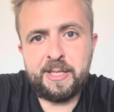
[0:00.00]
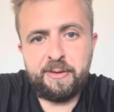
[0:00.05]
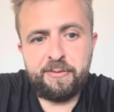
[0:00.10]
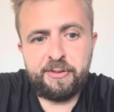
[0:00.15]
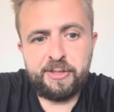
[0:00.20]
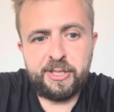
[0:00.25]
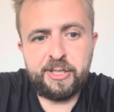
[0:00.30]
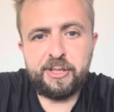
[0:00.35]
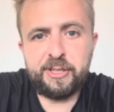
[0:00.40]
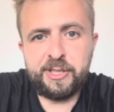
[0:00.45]
every
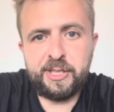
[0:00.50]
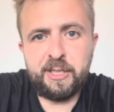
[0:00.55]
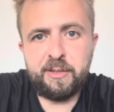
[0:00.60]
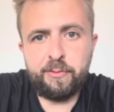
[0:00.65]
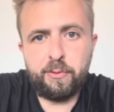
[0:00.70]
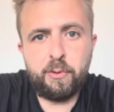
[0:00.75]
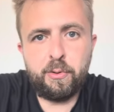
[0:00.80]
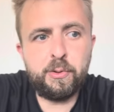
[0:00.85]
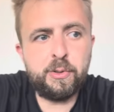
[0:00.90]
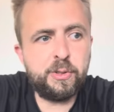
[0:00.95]
single
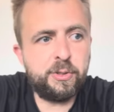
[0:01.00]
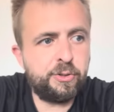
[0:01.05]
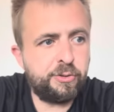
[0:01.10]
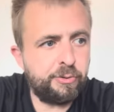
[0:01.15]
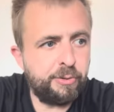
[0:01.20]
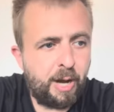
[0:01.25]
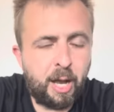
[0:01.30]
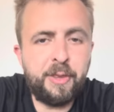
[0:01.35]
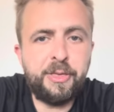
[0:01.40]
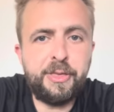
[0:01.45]
CFO is
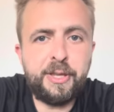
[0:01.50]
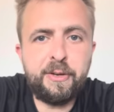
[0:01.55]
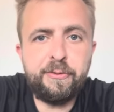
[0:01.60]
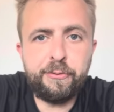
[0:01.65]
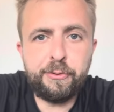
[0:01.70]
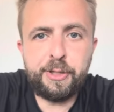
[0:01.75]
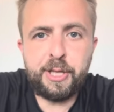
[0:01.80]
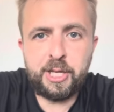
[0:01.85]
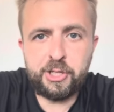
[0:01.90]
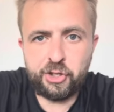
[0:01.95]
hunting
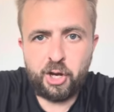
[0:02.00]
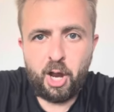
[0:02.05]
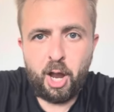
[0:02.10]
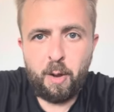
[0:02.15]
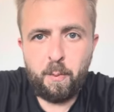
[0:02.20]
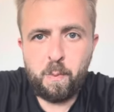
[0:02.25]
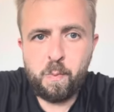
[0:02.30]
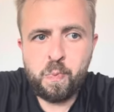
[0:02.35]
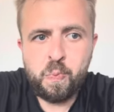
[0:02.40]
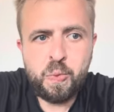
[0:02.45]
for that
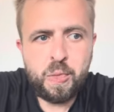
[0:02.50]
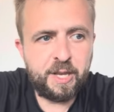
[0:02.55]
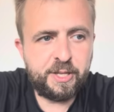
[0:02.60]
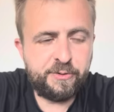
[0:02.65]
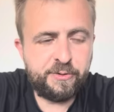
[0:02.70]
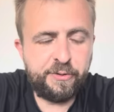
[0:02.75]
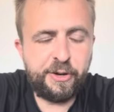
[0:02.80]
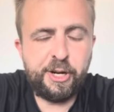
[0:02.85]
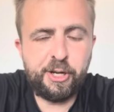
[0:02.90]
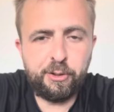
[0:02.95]
job. It's
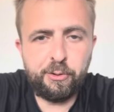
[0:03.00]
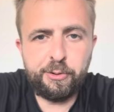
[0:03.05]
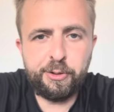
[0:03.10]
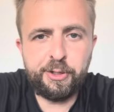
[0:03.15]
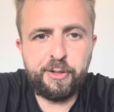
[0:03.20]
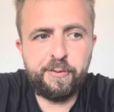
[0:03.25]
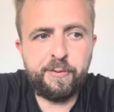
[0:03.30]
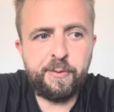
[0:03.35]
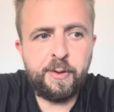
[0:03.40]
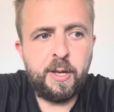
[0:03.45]
very
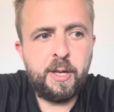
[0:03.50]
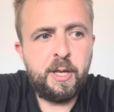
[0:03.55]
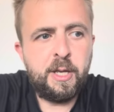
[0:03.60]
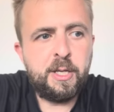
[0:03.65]
lucrative.